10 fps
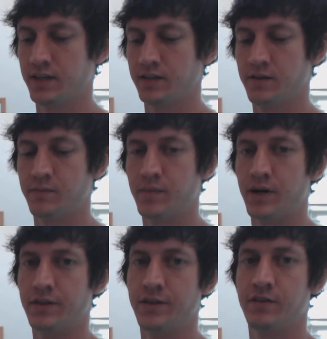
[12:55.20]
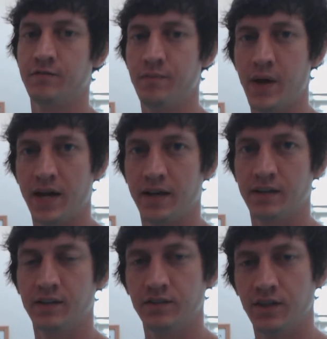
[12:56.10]
in the month of
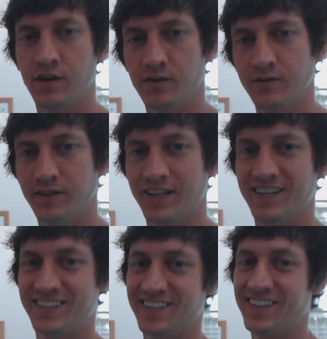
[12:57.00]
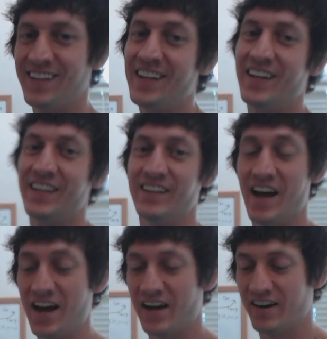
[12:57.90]
May alone.
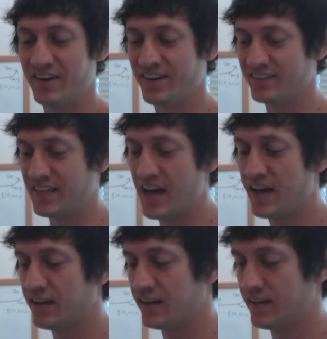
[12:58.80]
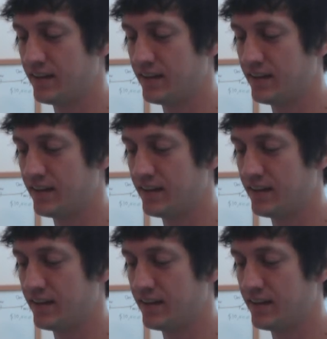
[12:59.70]
Now that